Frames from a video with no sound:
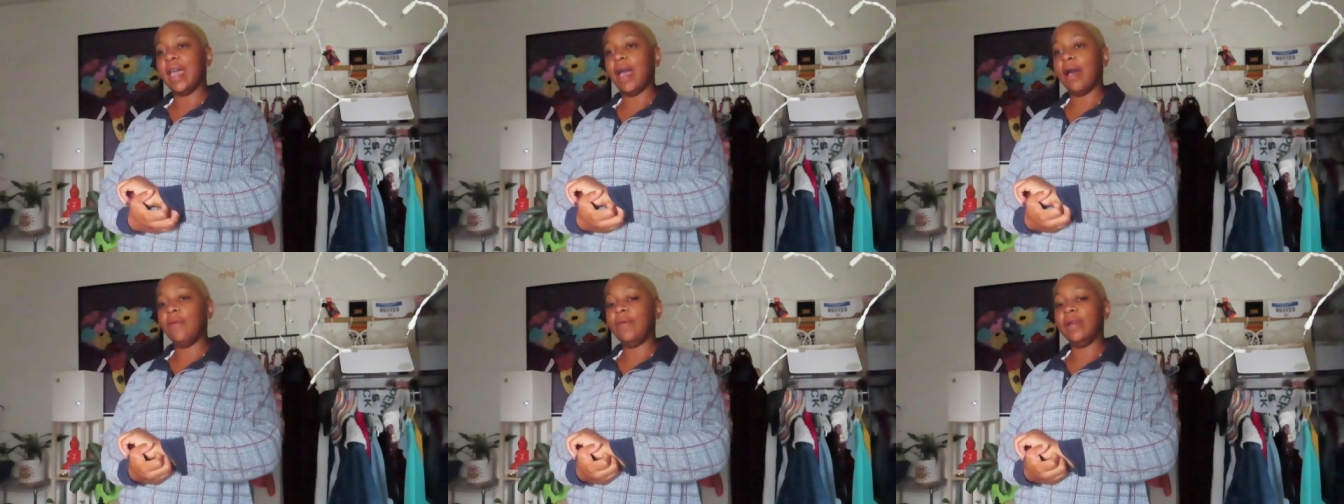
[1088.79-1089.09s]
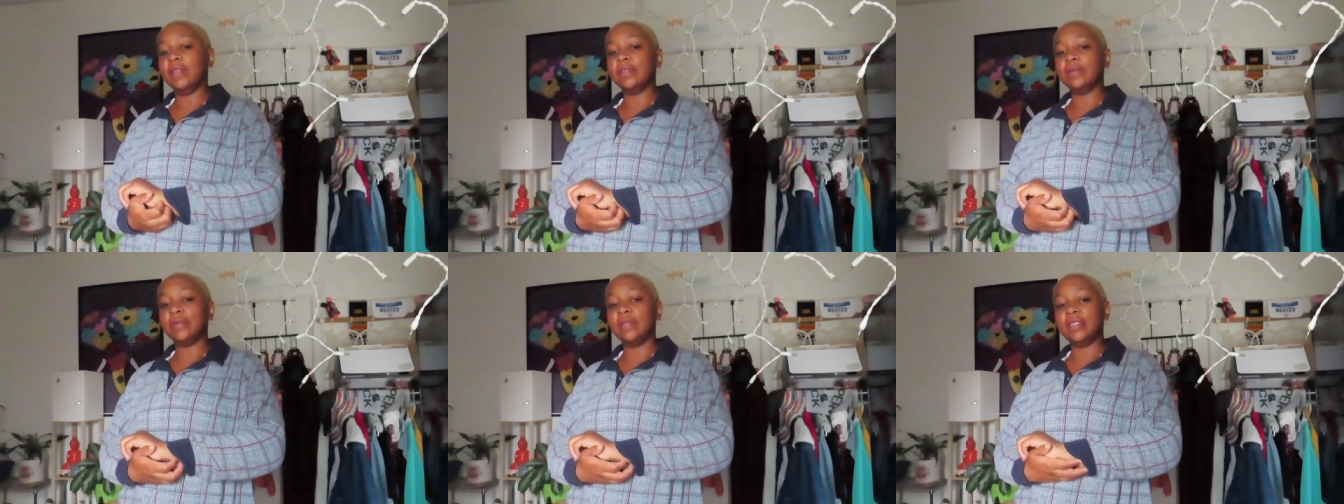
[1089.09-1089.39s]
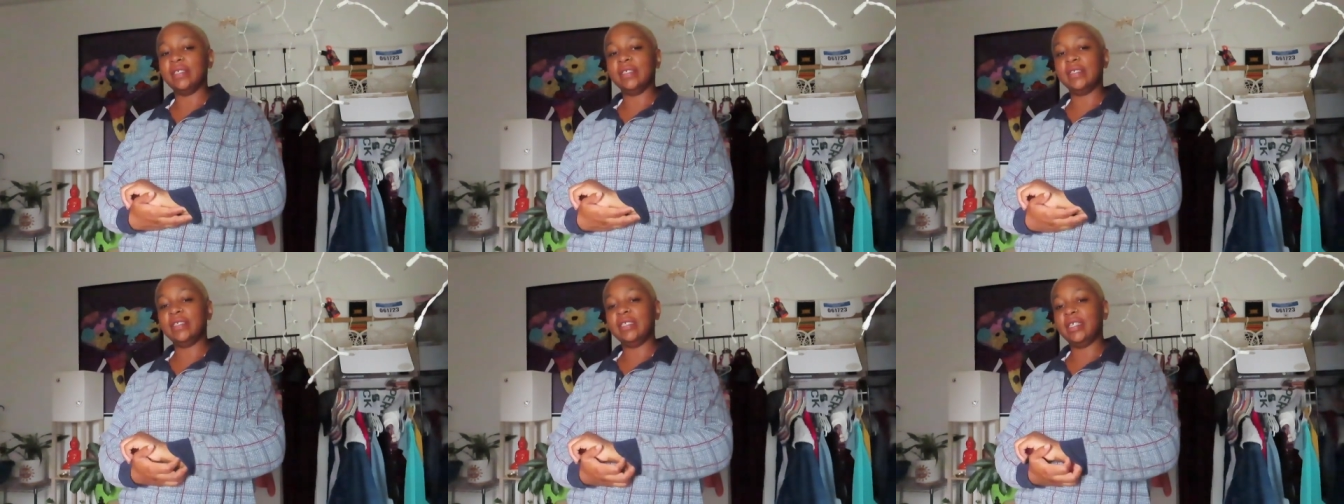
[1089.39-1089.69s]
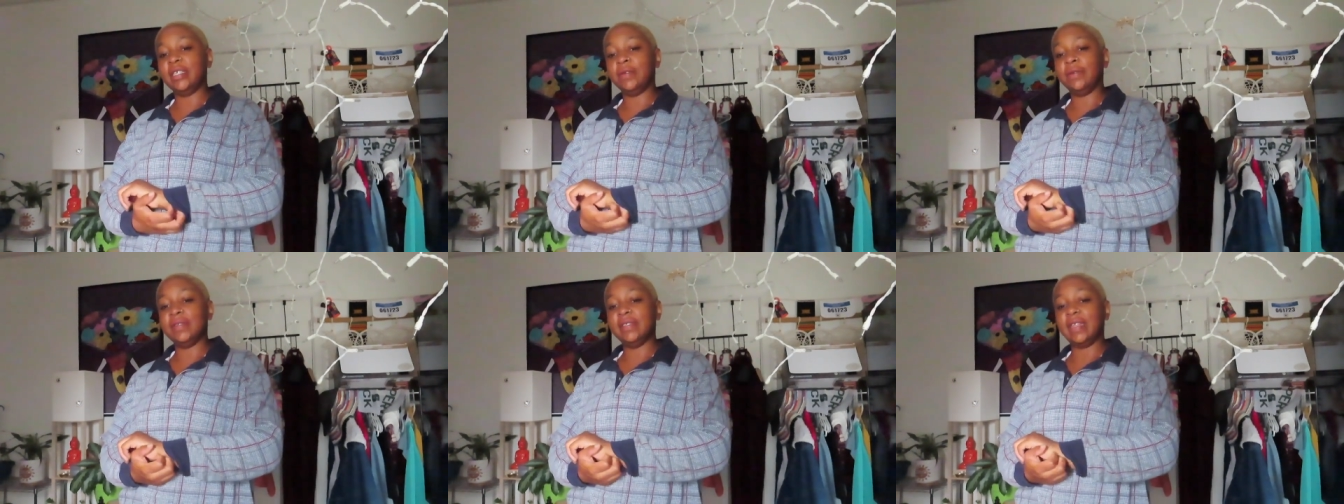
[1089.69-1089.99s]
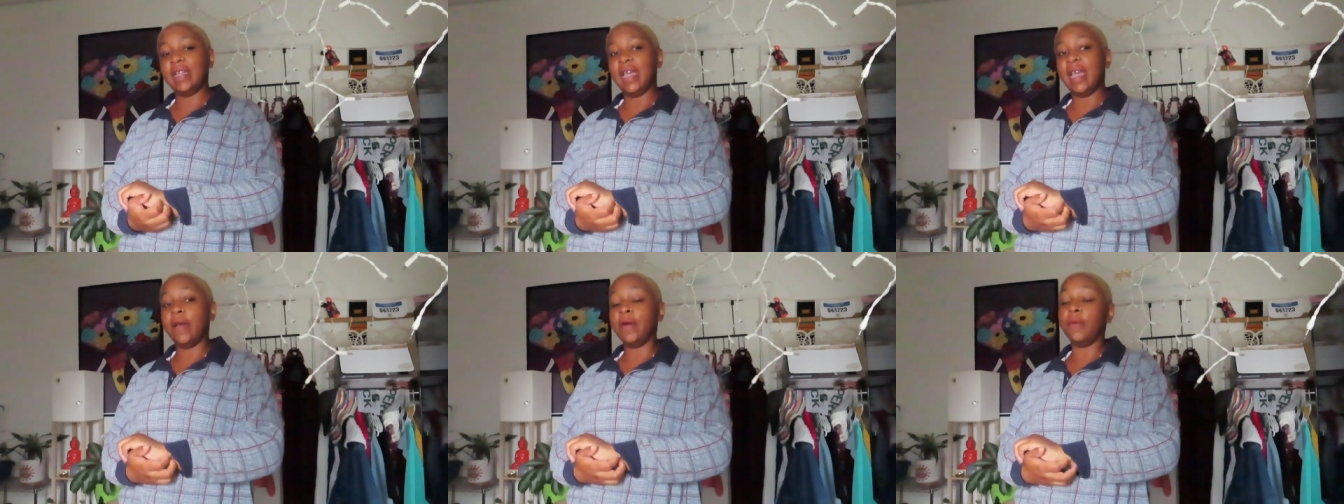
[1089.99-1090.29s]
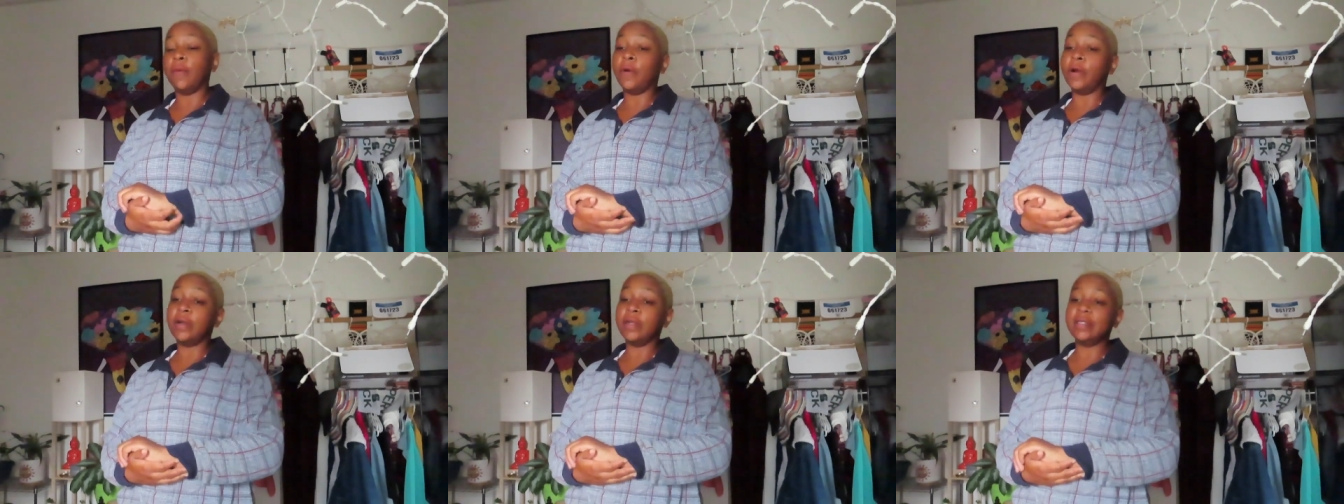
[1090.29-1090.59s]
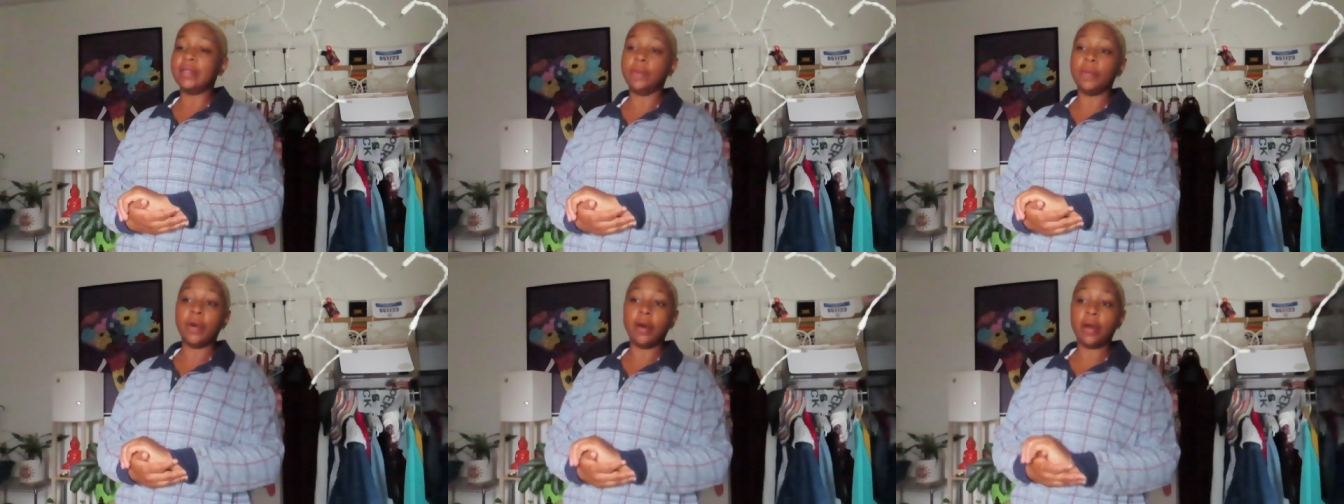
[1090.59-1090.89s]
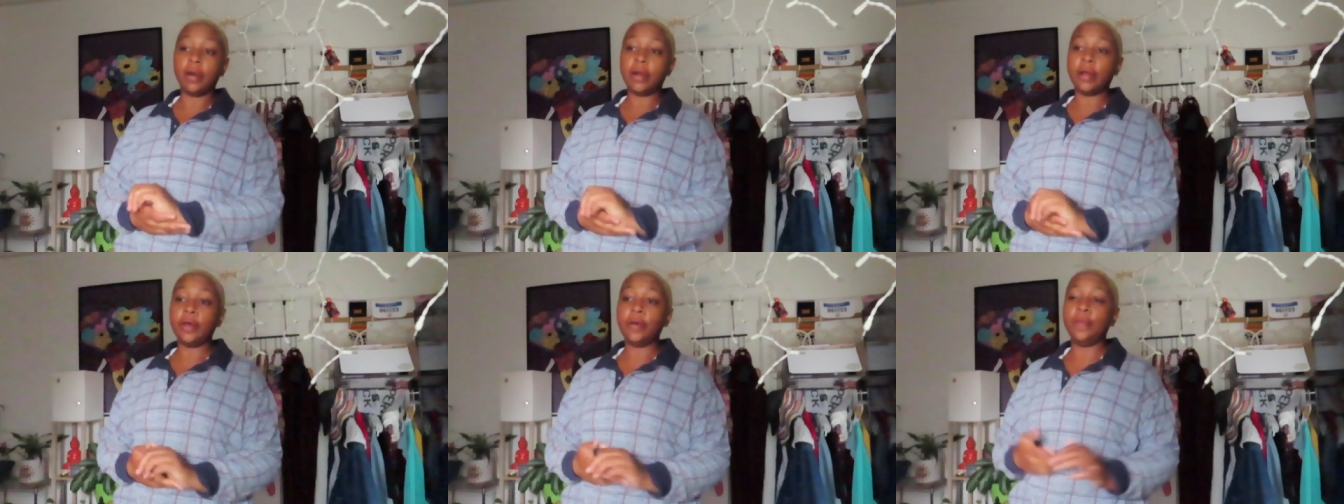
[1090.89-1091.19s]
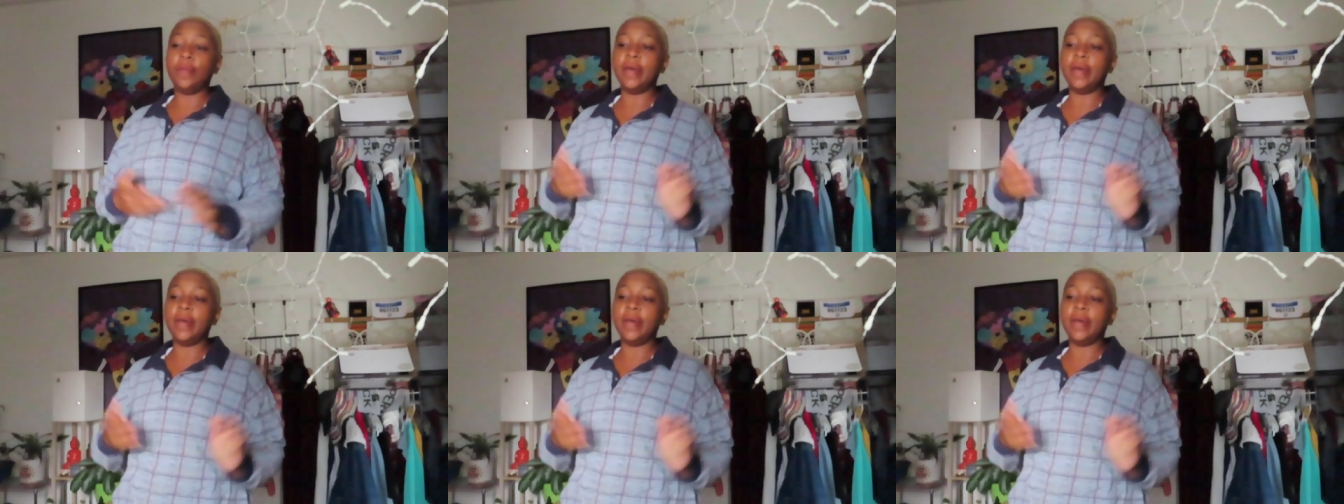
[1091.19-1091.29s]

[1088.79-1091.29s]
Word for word: I was gonna just chill today and work tomorrow,